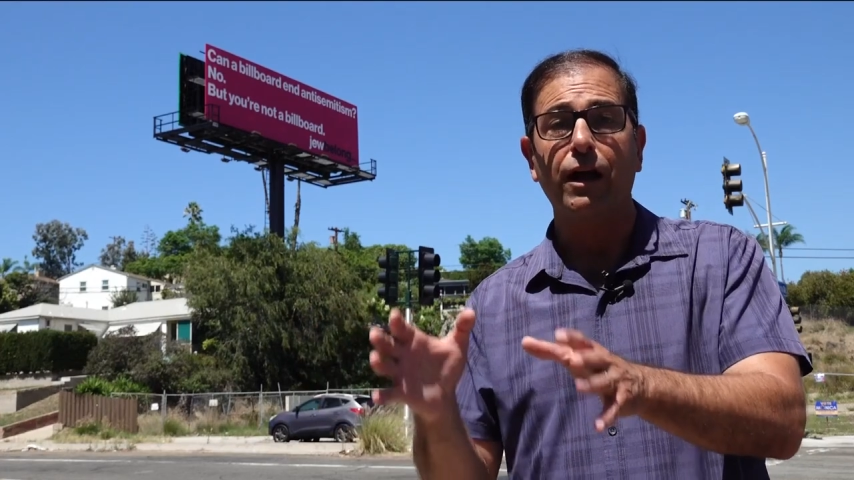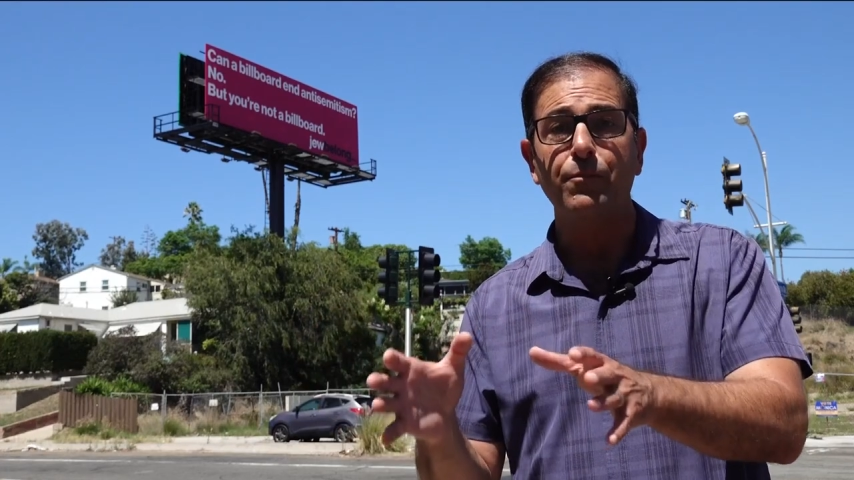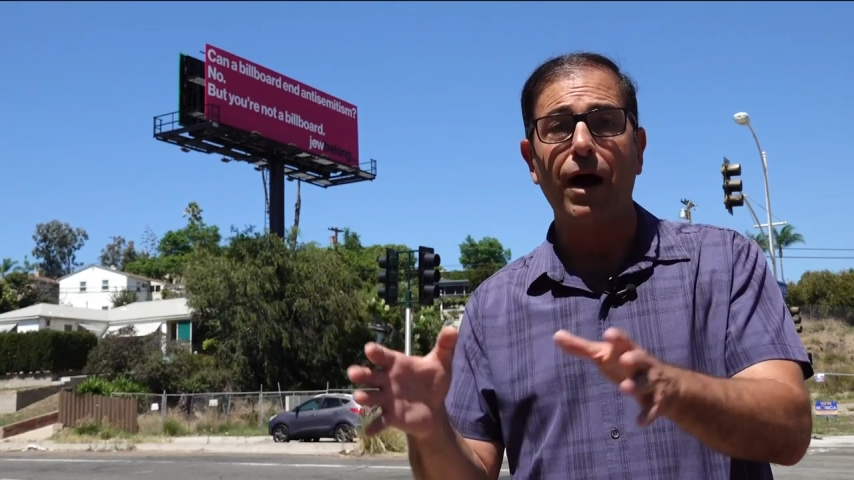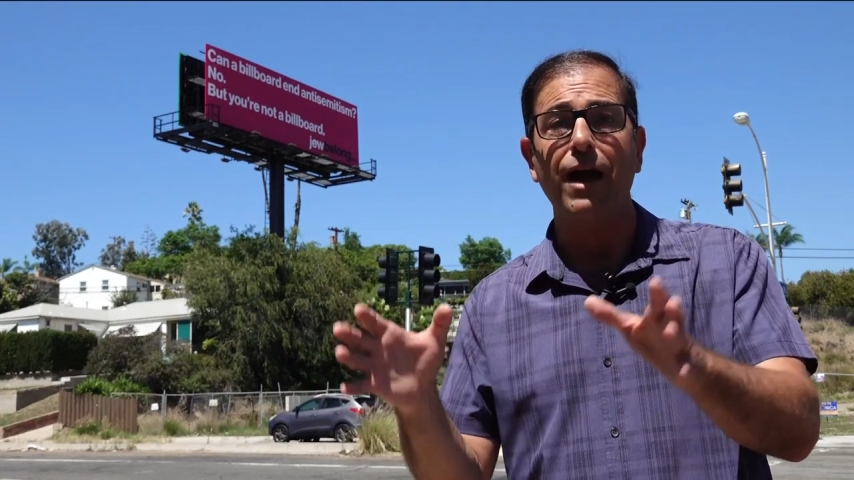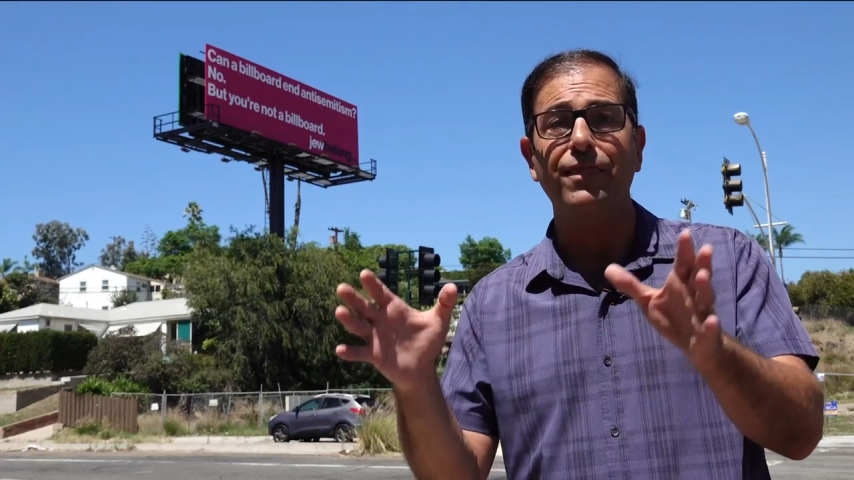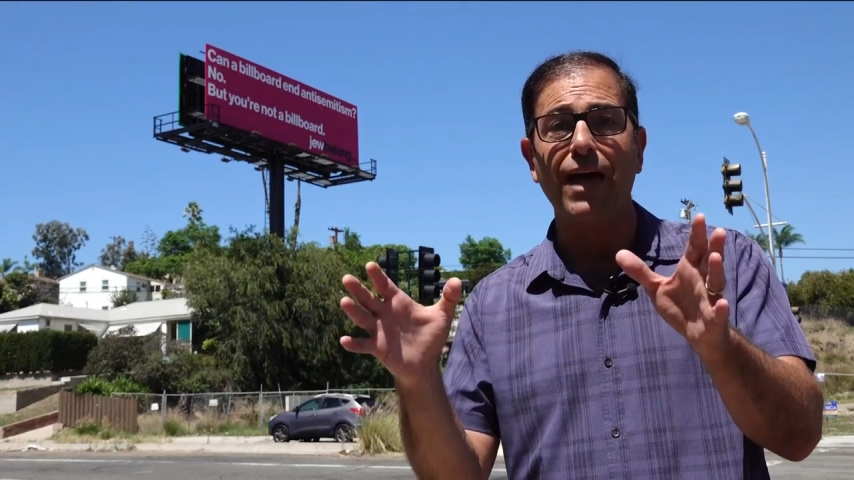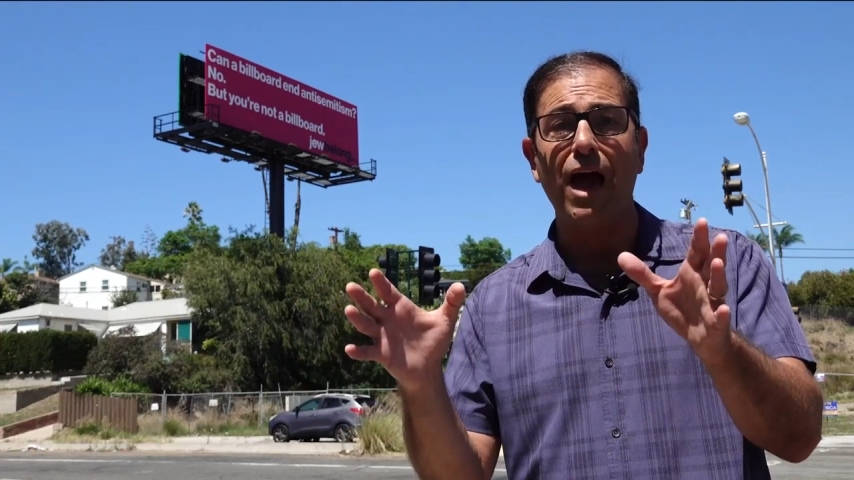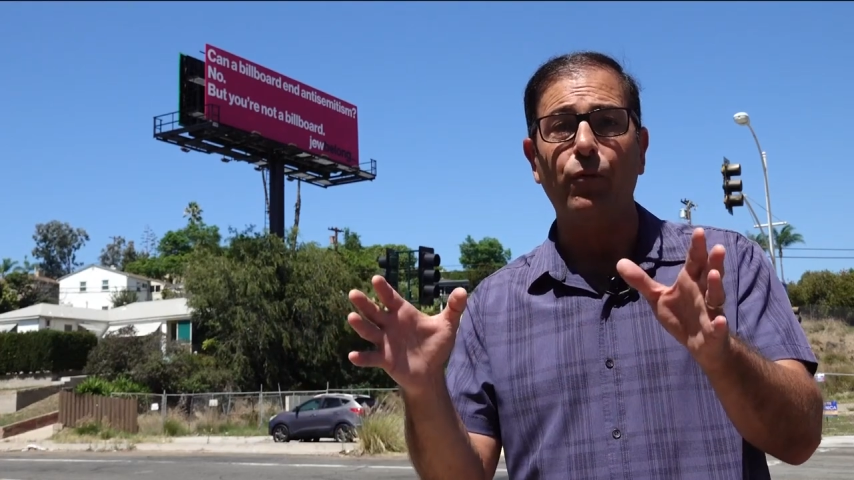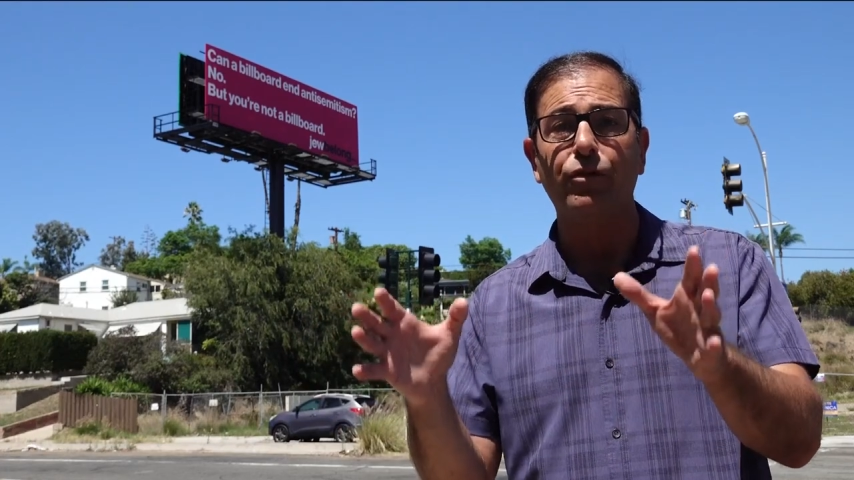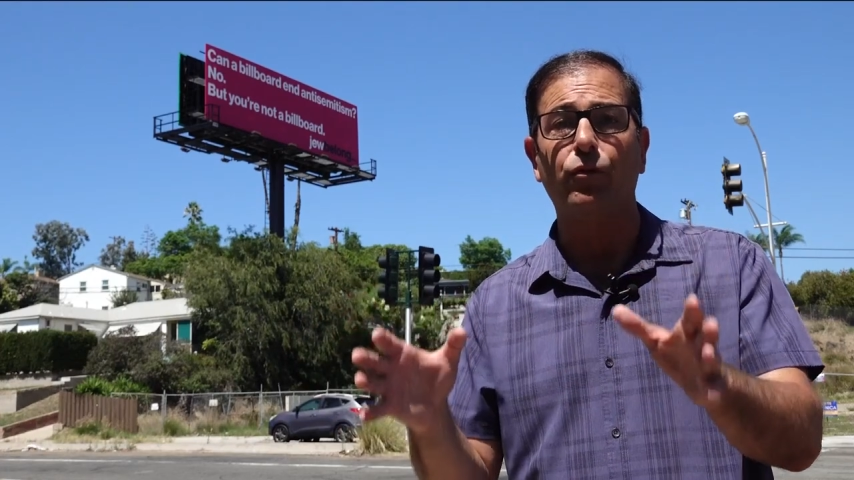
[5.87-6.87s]
Combine
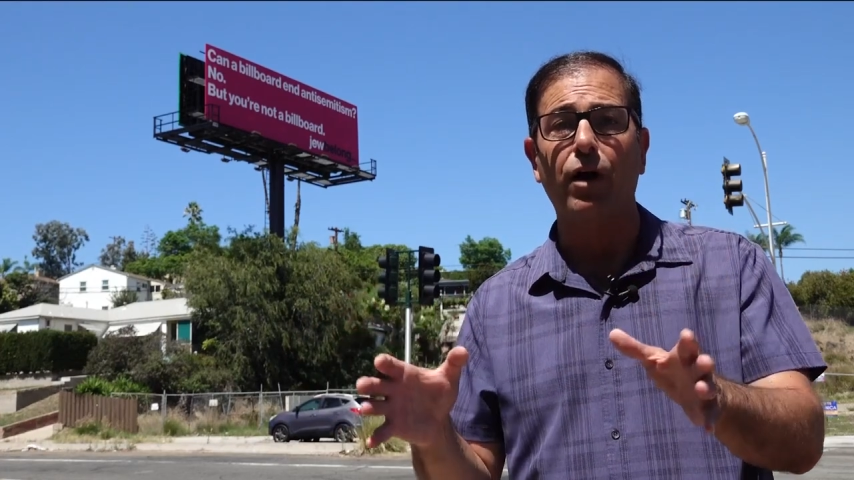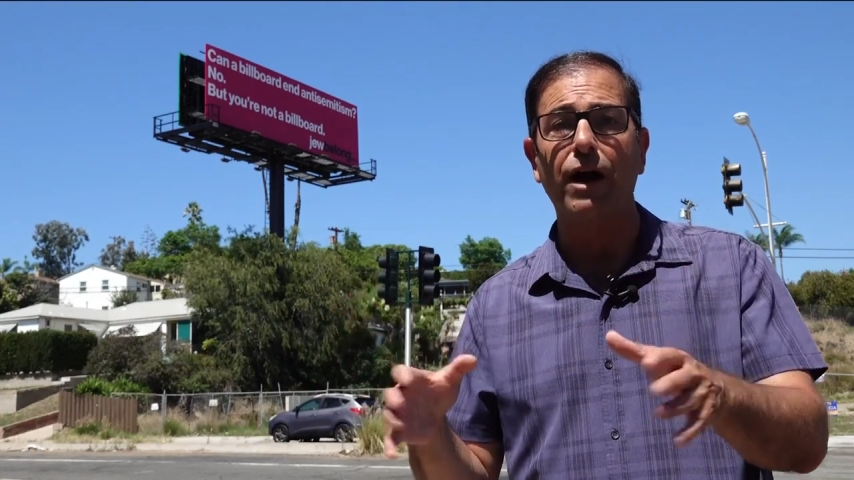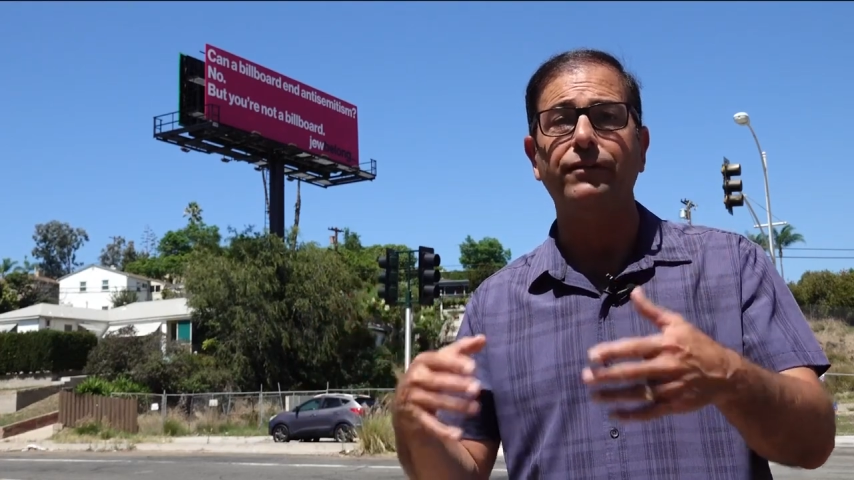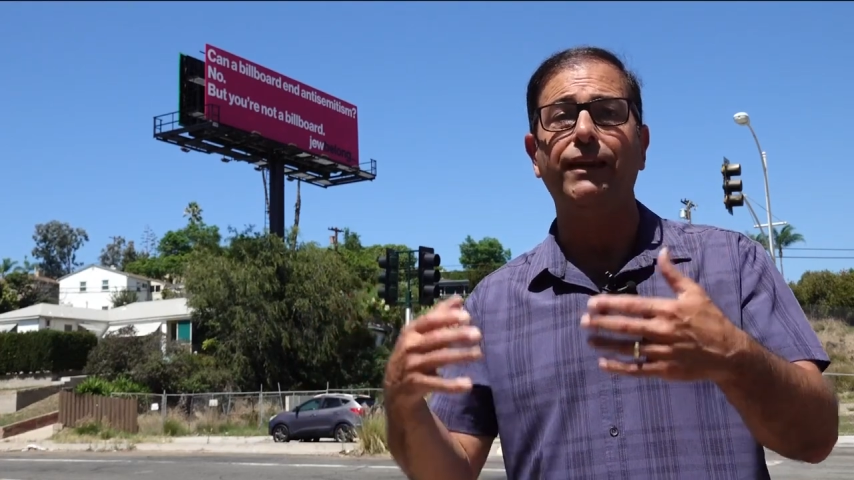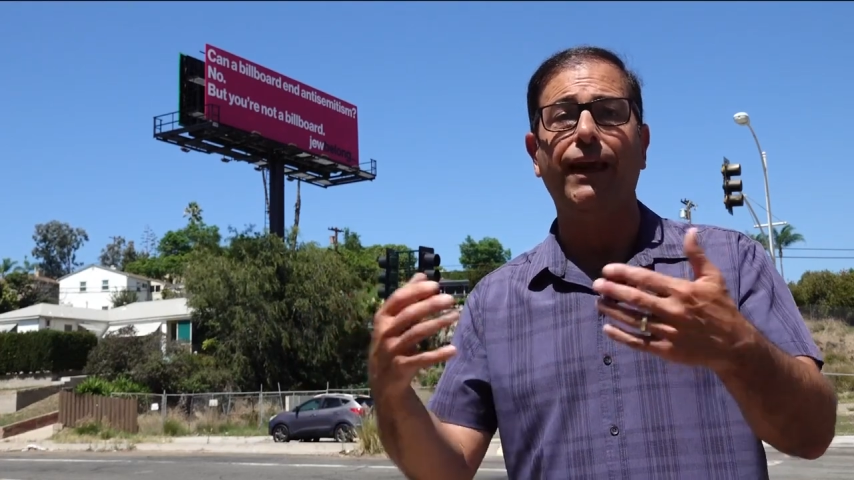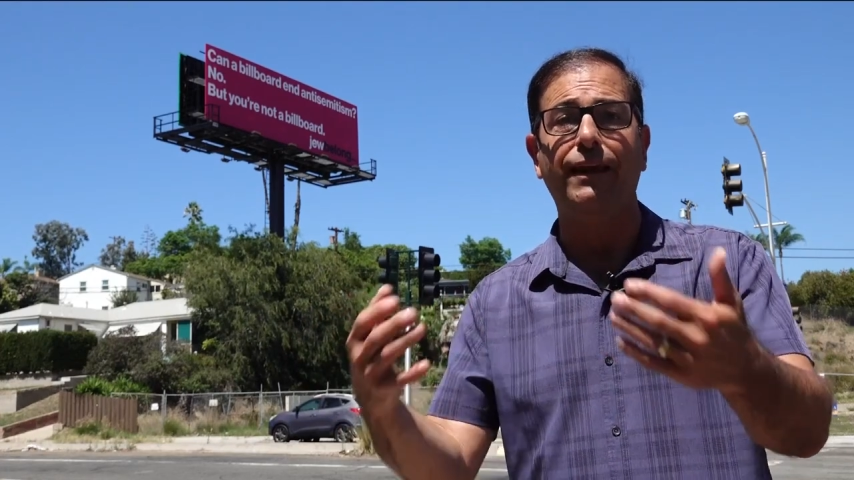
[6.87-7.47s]
that with a rise